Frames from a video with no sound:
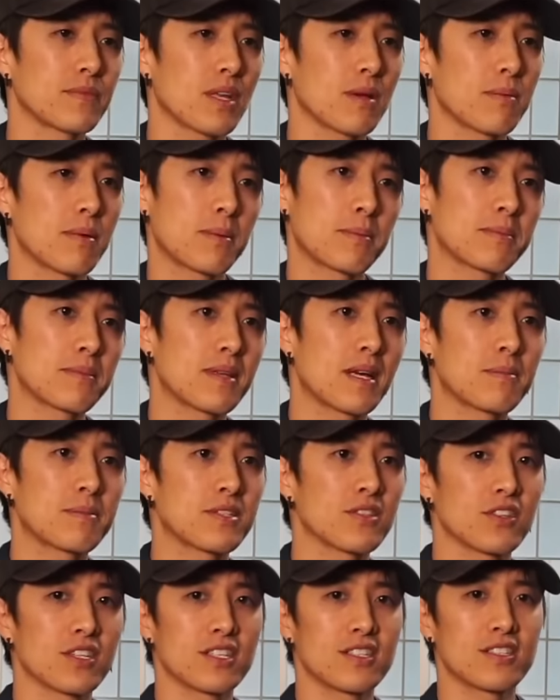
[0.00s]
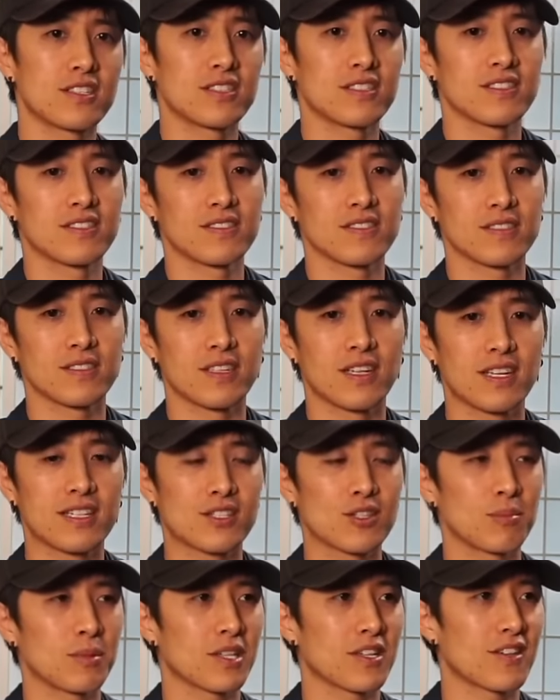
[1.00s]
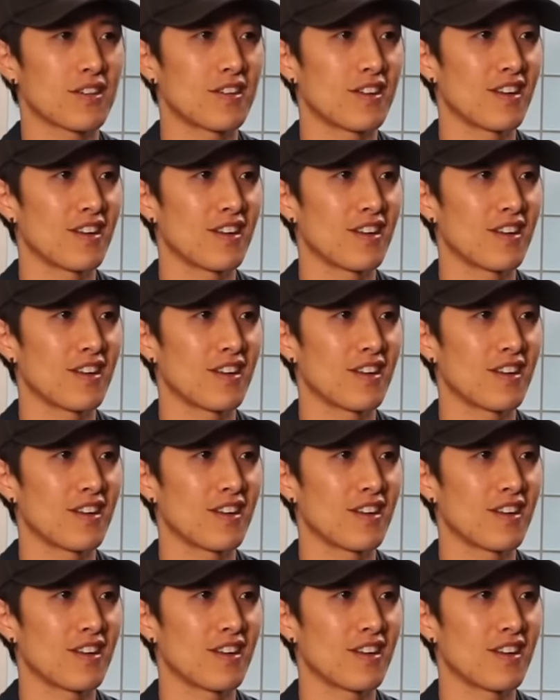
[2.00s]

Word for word: I'm, I'm still here. I still make art.